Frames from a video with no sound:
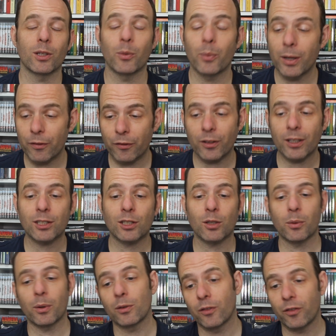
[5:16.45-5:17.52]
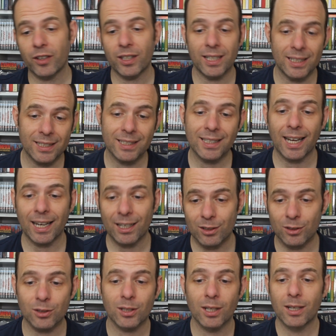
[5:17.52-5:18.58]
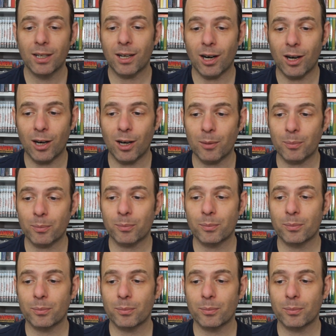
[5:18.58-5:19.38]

And the way it flits around various characters are, are